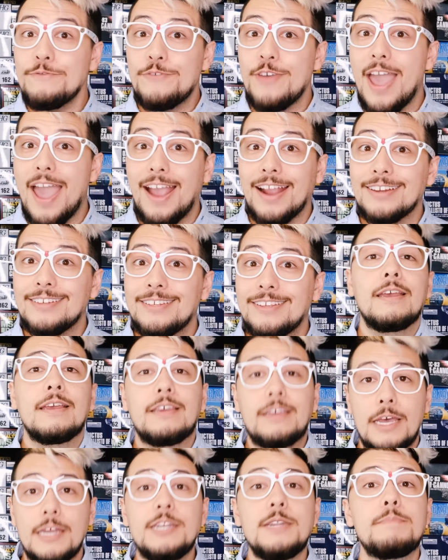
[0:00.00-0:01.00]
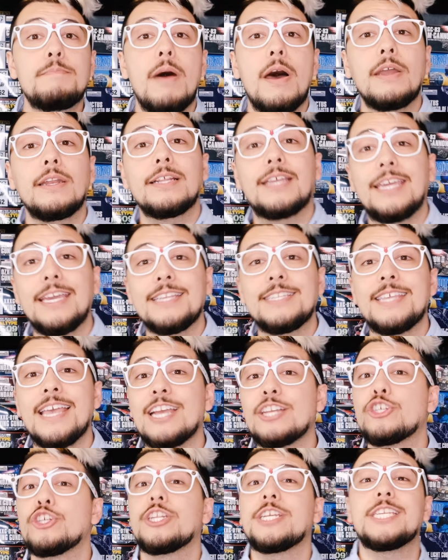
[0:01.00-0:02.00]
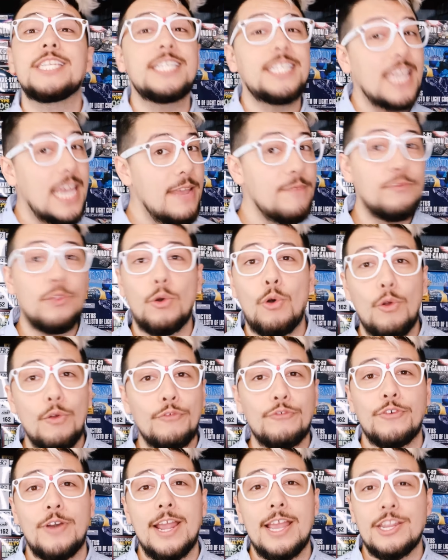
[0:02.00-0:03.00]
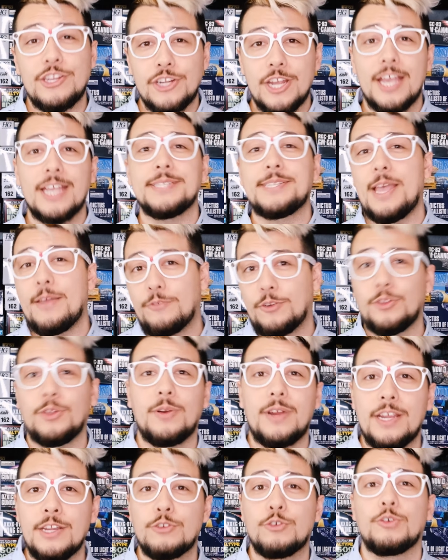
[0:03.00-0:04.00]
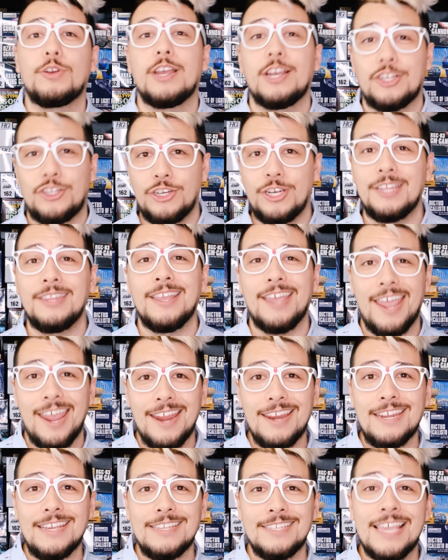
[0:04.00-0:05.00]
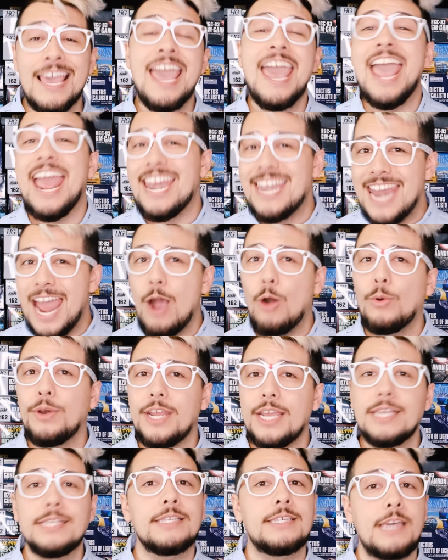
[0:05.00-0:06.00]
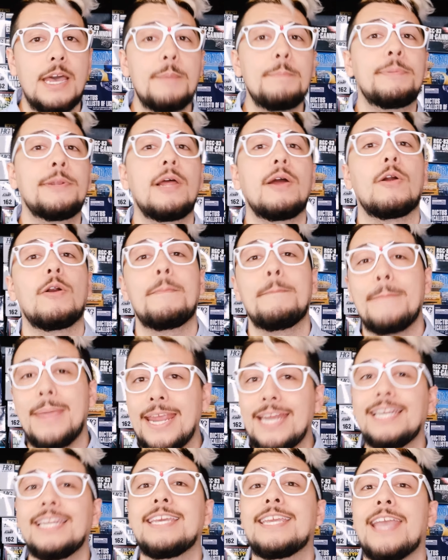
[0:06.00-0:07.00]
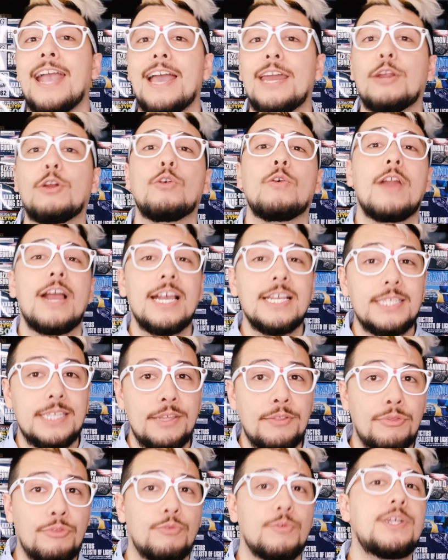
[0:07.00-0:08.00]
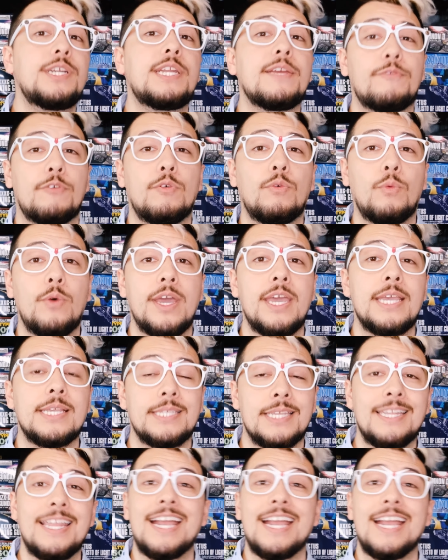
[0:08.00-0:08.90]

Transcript: fact! Gundam model kits actually saved the whole franchise after their introduction in the 80s, and nowadays Gunpla are mainly categorized in 3 different ways, and